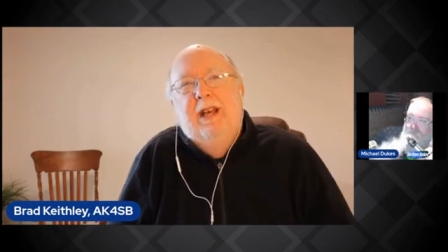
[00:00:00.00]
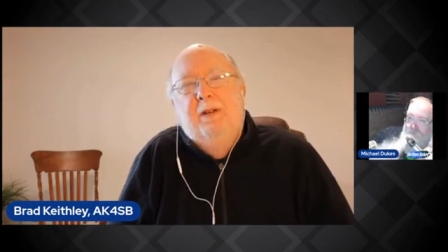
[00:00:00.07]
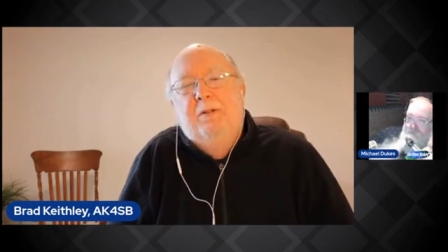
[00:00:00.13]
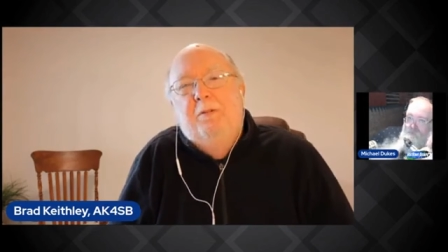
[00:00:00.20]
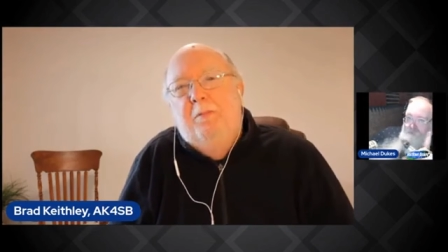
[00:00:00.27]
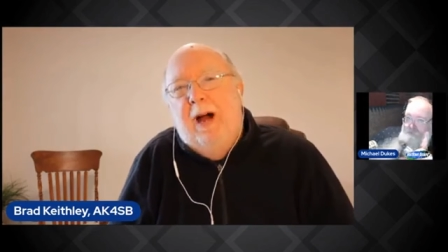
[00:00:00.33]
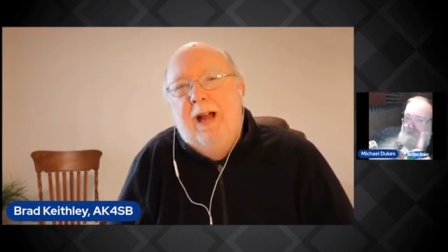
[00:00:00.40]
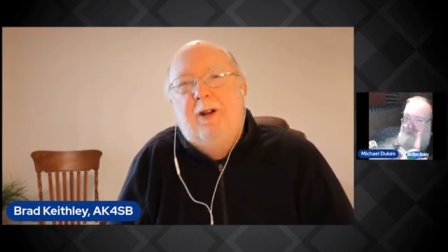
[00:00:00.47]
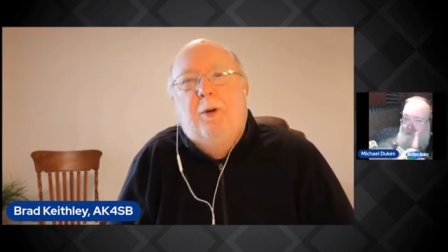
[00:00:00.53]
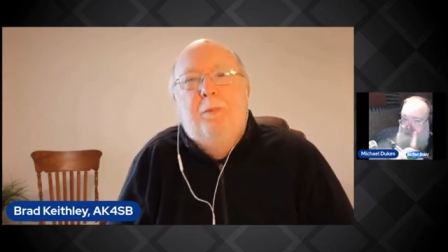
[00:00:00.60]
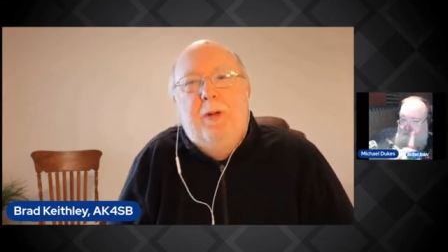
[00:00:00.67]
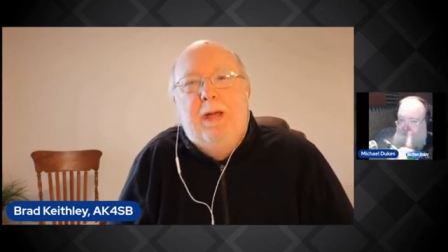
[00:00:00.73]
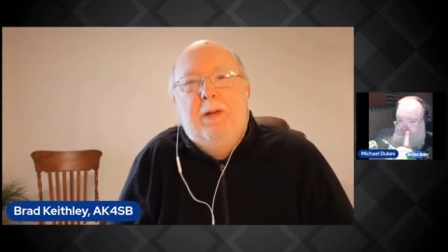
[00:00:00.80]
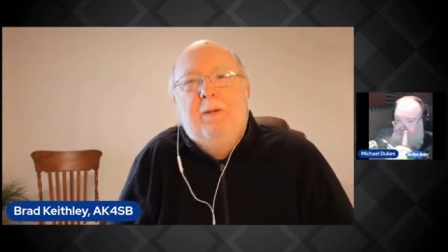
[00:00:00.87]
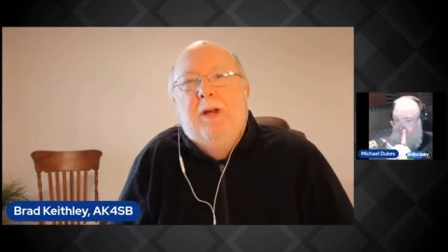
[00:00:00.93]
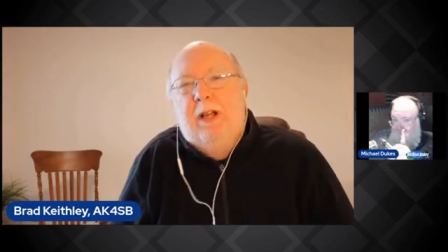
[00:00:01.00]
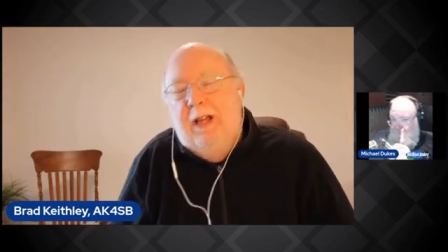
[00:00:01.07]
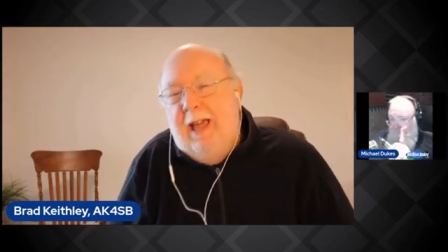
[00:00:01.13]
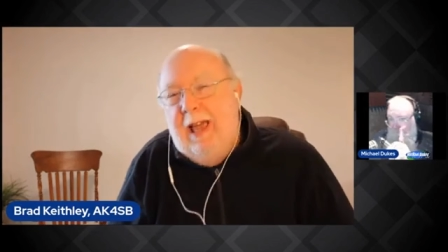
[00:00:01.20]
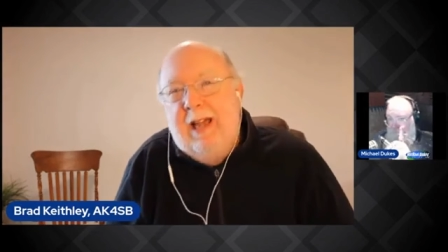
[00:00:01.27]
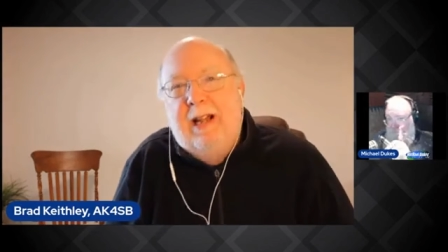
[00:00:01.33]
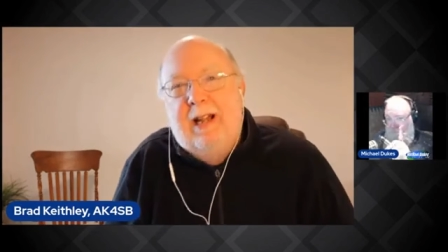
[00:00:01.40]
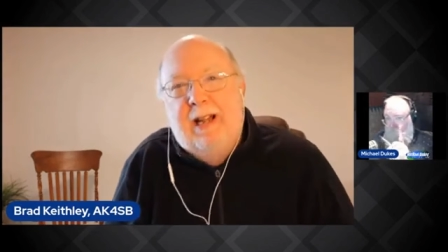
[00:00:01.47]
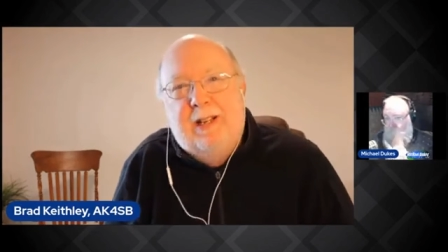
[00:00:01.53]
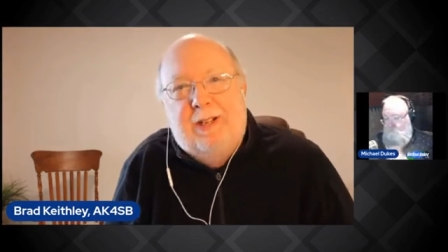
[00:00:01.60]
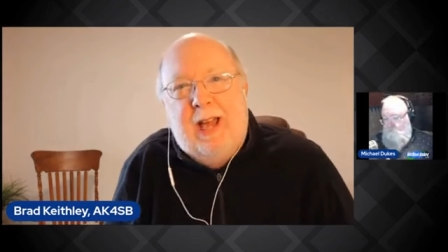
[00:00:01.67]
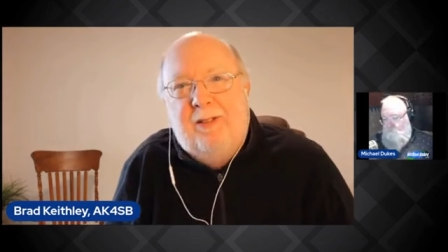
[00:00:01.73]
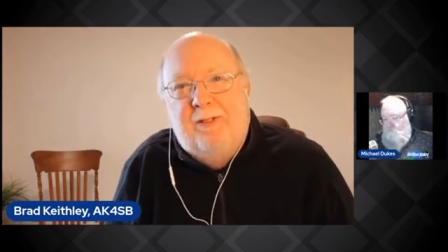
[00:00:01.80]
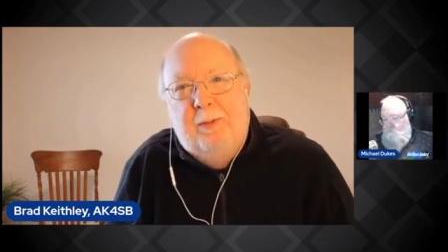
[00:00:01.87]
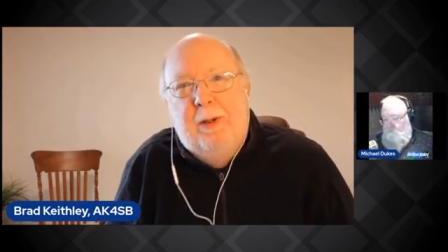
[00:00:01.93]
Michael, P, candidates
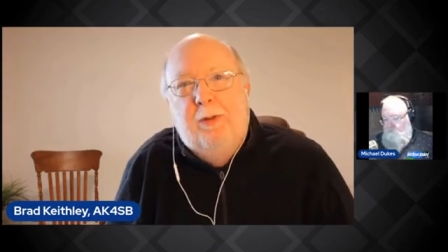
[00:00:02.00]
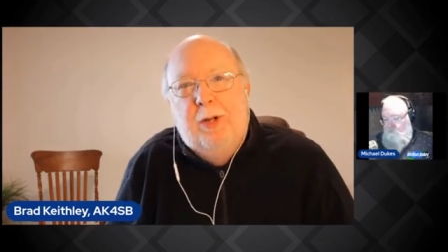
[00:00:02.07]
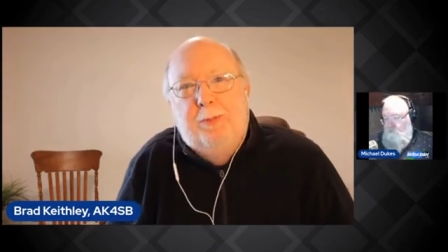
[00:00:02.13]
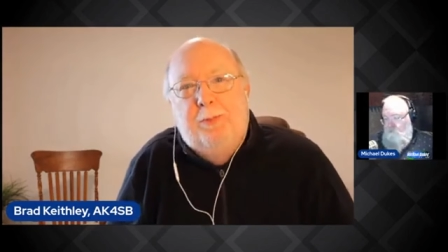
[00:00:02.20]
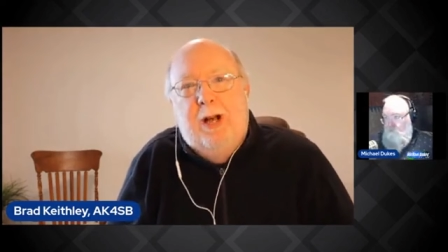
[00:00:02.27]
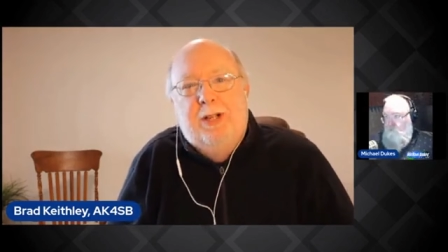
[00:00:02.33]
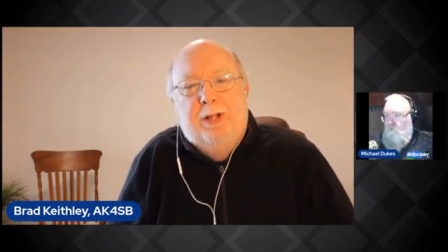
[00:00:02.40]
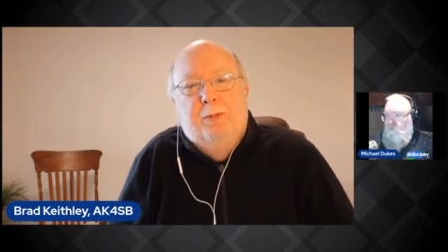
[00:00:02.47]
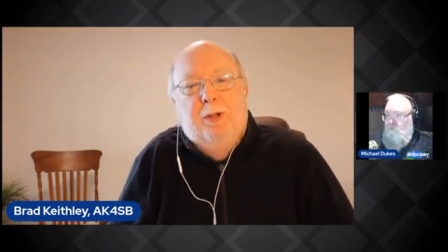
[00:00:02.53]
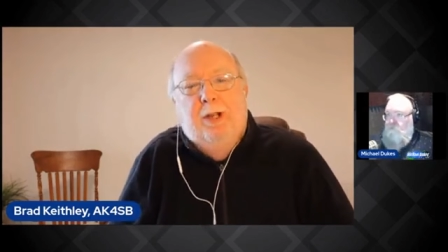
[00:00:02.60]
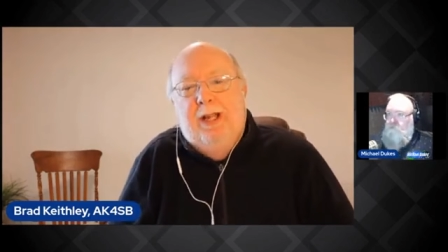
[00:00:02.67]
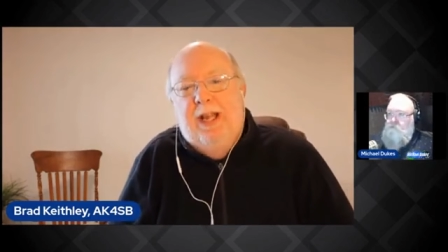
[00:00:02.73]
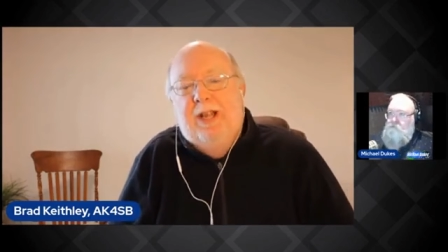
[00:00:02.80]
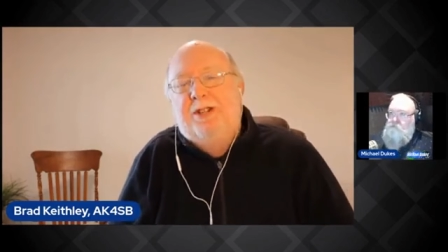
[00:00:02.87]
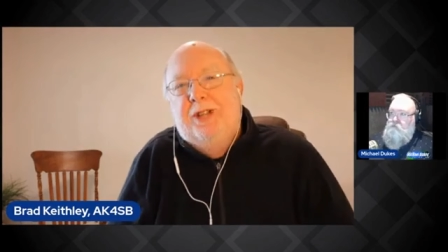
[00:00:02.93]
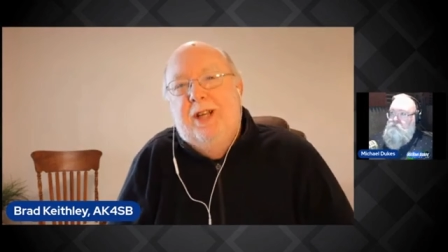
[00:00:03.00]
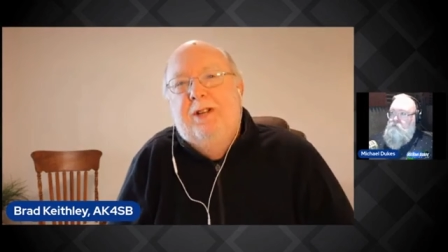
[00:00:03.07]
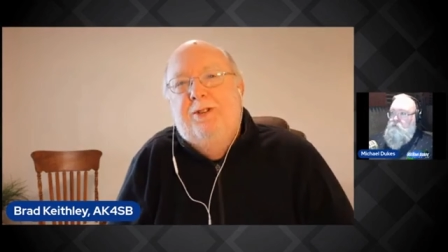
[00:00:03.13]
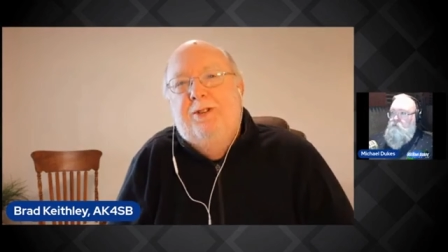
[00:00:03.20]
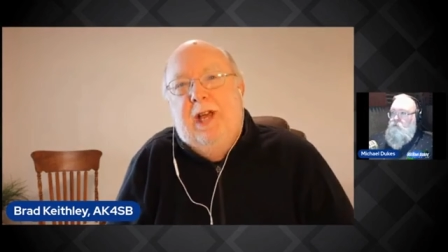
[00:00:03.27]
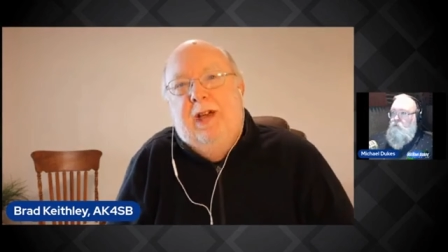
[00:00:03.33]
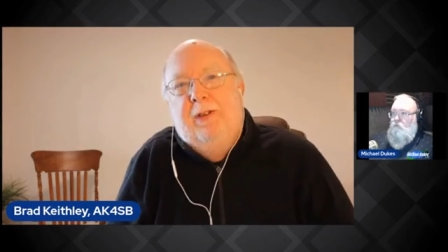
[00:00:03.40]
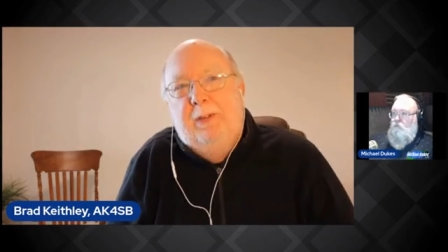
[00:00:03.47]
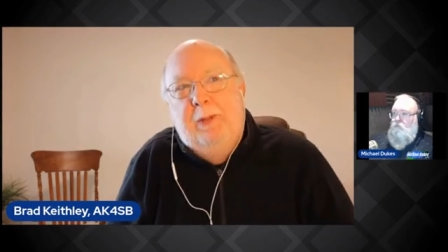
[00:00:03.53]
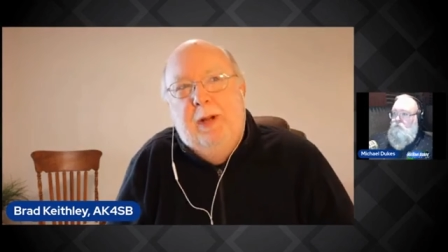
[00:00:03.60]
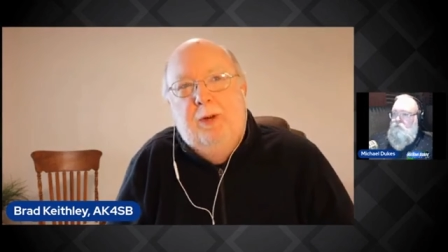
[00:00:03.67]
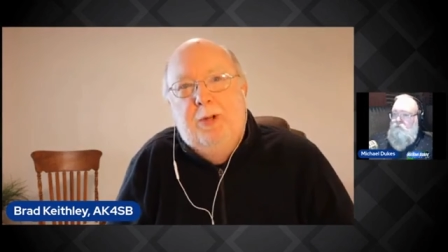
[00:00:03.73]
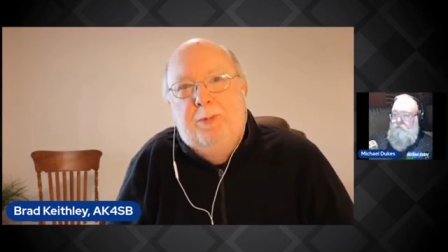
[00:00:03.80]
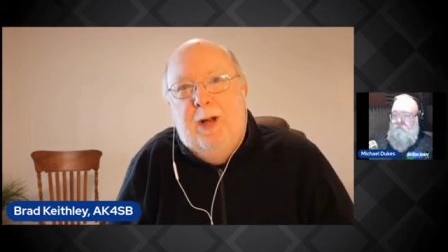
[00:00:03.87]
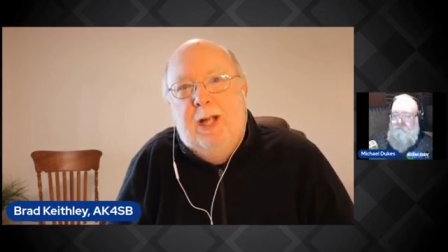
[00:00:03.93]
have to be responsible. Legislators have to be
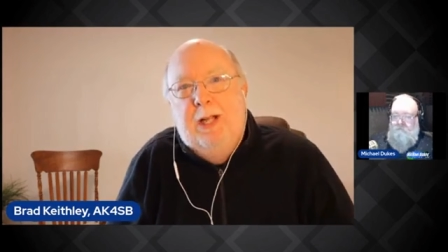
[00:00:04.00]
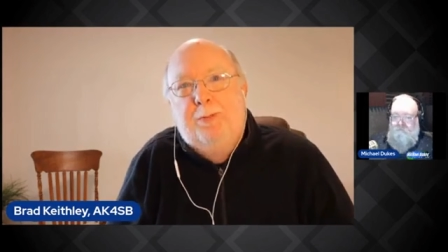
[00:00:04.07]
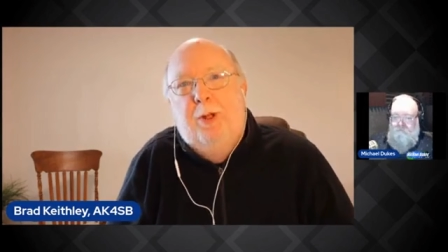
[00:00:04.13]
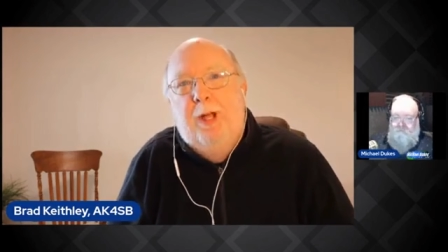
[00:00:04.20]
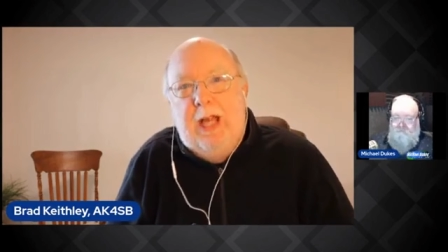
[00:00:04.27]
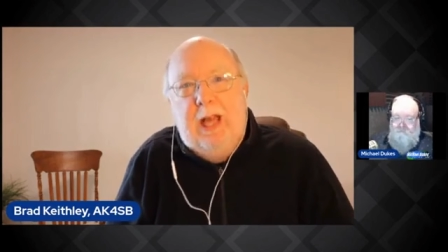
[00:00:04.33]
responsible.